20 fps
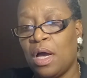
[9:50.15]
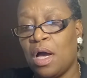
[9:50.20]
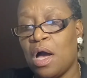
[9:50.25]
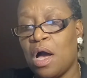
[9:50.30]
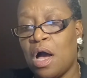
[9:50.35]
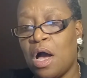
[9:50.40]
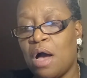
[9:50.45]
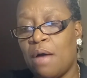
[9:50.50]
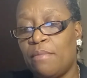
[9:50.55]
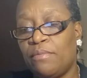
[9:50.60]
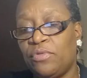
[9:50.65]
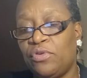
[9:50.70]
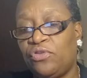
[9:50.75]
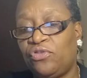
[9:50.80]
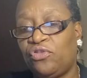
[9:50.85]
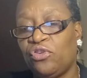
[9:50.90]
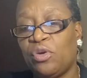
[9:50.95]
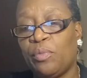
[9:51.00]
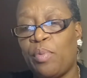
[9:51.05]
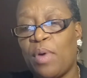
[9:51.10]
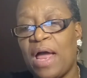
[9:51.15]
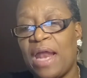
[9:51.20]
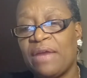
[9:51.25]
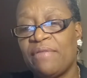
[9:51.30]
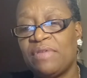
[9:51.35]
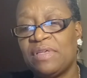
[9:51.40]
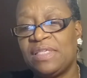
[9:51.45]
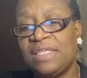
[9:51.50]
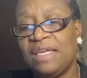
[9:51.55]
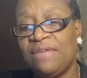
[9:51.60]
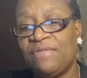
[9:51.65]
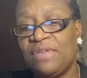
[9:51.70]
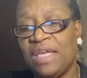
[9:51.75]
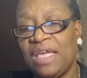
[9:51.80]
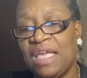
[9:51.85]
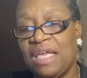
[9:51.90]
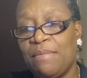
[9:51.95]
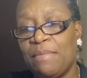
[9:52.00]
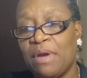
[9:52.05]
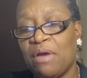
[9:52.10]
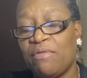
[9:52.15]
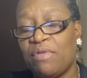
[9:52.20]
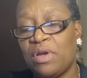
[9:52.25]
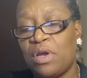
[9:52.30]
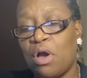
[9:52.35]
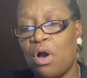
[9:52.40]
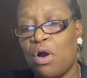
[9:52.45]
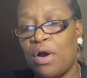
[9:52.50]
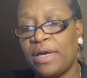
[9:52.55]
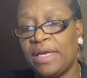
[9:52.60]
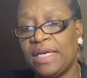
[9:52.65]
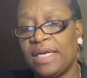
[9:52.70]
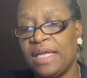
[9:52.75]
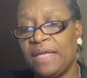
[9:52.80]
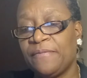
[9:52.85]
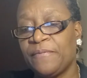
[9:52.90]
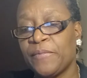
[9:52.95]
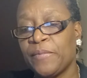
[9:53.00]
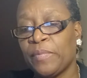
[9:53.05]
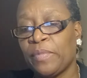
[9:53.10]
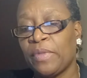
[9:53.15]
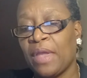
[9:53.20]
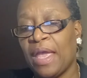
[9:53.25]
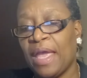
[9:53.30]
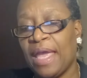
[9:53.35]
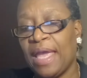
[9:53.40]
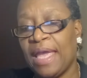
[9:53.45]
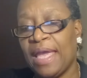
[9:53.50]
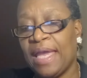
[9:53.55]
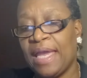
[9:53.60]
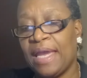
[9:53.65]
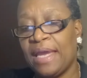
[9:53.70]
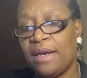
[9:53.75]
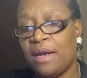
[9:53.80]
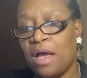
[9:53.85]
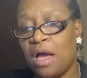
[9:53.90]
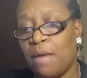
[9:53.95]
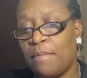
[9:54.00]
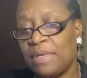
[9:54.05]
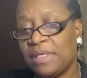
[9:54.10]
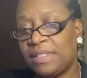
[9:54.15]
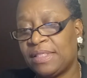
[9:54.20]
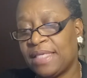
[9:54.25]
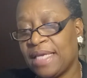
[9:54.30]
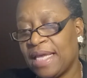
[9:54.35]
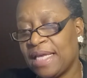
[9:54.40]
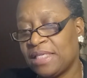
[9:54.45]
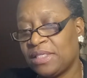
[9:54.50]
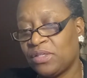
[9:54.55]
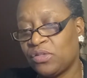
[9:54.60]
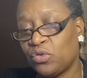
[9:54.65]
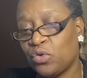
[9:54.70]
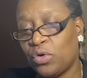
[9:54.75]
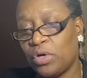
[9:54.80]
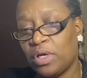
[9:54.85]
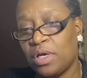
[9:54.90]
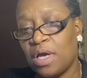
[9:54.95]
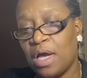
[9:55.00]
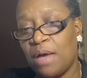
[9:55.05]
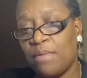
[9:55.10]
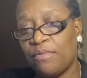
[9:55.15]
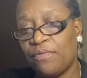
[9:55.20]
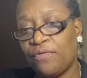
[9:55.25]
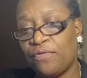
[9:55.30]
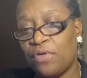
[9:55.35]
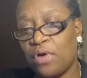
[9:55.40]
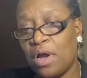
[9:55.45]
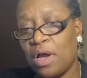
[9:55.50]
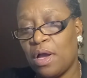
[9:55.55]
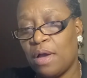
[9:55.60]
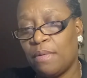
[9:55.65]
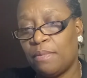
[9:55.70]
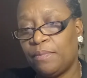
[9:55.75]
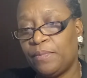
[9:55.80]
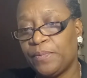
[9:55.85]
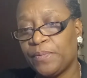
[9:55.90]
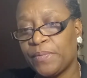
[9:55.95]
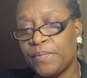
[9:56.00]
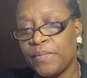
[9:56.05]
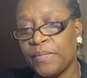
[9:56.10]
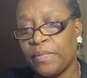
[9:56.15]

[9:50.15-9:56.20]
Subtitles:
You should have probably received the email regarding it, and it says it's going to come from